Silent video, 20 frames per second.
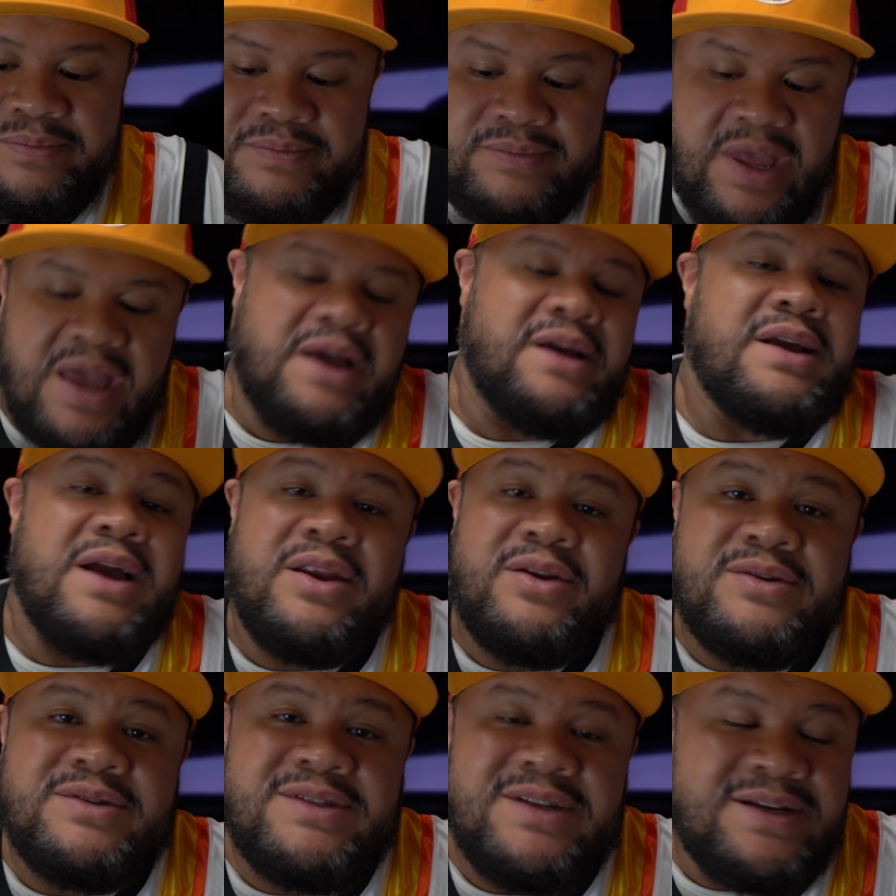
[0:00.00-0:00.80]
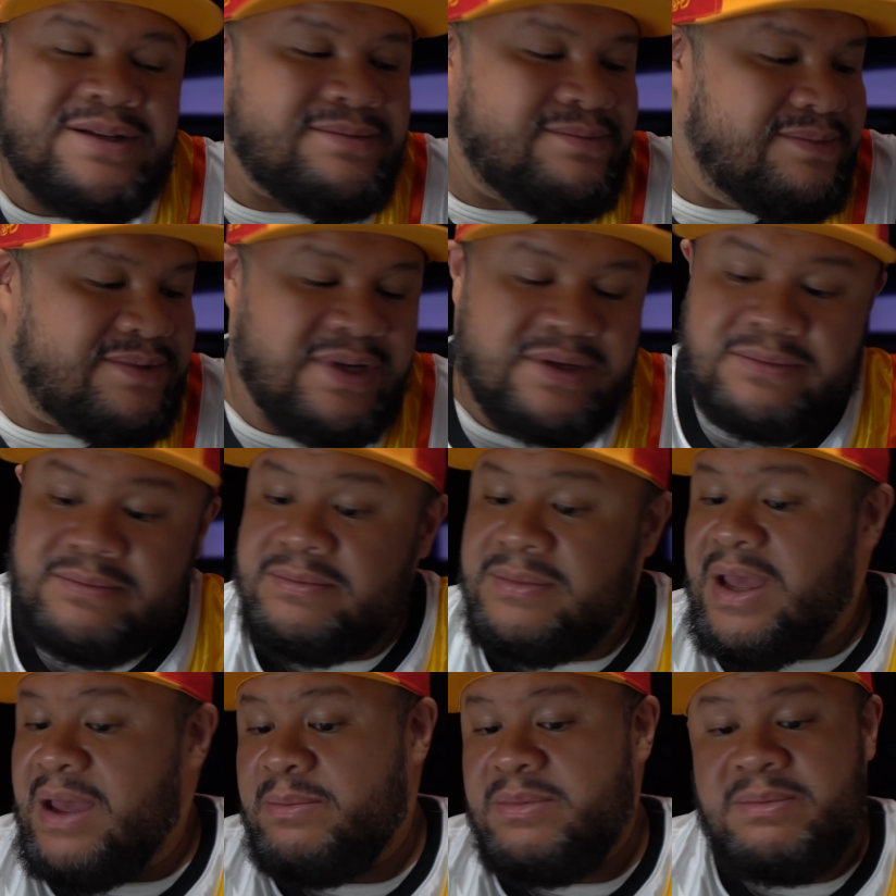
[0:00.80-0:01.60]
Yeah, got on sale. So
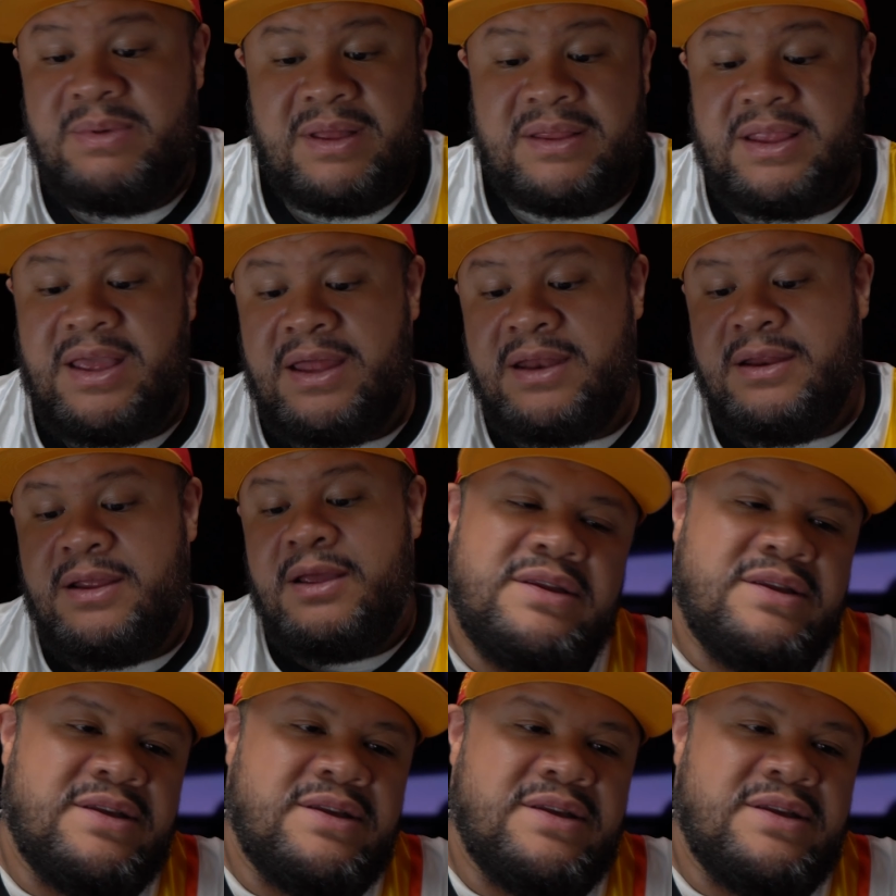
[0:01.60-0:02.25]
happy about that.